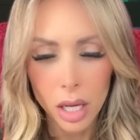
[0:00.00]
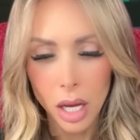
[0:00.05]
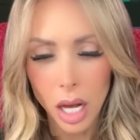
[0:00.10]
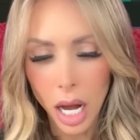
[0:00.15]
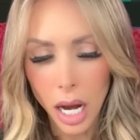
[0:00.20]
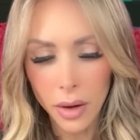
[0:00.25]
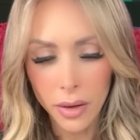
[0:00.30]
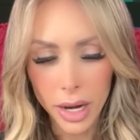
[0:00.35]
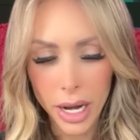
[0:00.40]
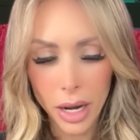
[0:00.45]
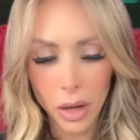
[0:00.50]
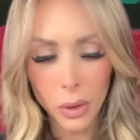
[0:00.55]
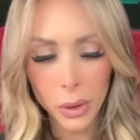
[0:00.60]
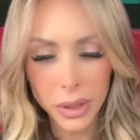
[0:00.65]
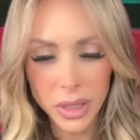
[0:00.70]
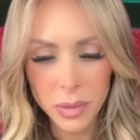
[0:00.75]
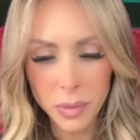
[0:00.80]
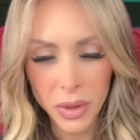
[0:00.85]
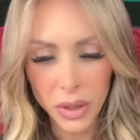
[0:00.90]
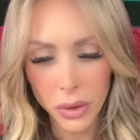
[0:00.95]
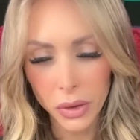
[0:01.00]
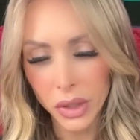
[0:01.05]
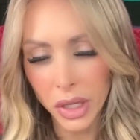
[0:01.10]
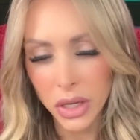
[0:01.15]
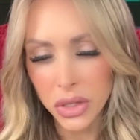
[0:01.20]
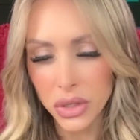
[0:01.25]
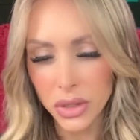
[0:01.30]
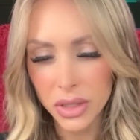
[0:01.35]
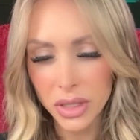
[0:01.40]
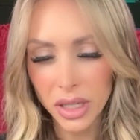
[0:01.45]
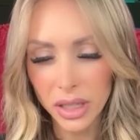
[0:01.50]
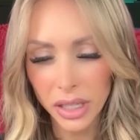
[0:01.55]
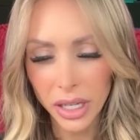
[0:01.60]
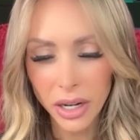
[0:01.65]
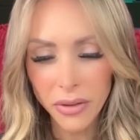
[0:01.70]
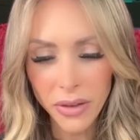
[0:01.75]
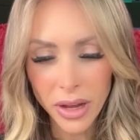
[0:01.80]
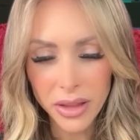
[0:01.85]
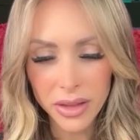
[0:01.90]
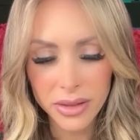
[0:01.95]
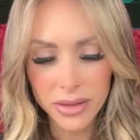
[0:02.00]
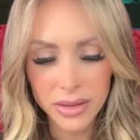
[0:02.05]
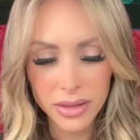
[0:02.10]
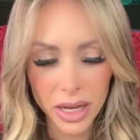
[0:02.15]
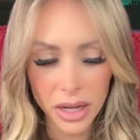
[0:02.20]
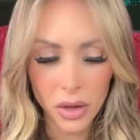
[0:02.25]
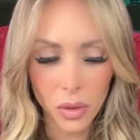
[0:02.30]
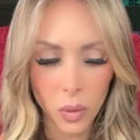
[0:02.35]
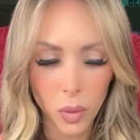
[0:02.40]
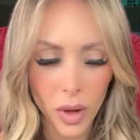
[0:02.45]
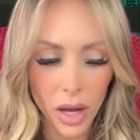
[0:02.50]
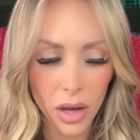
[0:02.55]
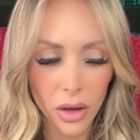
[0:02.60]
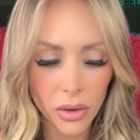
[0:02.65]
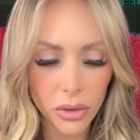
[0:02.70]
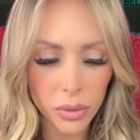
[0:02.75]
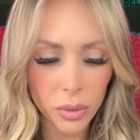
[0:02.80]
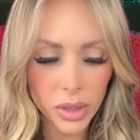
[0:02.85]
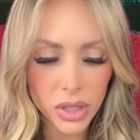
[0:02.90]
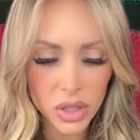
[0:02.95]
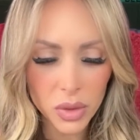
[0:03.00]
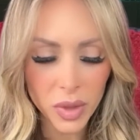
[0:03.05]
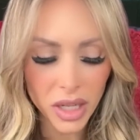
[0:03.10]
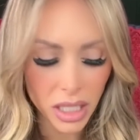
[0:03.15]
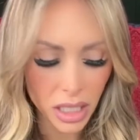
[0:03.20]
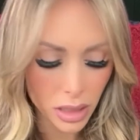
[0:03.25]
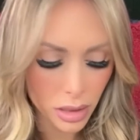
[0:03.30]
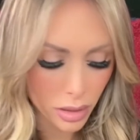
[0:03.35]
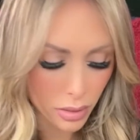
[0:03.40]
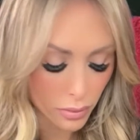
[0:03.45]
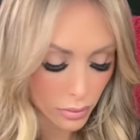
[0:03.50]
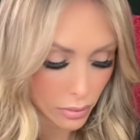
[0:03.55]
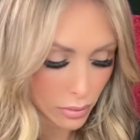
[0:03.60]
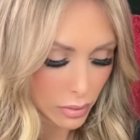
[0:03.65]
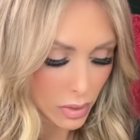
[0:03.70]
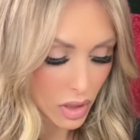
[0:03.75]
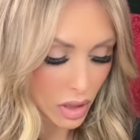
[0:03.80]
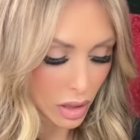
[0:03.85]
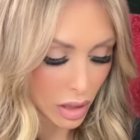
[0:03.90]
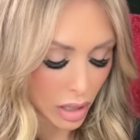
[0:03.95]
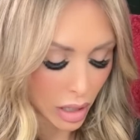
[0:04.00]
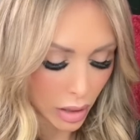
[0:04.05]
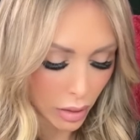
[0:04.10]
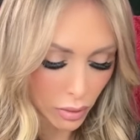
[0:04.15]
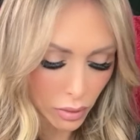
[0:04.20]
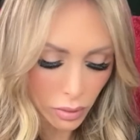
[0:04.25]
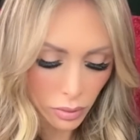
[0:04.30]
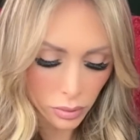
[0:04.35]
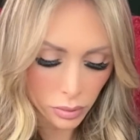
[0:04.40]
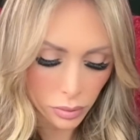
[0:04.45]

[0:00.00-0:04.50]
All right, Holy Spirit, Holy Angels, clarify this sudden wealth. What do we need to know?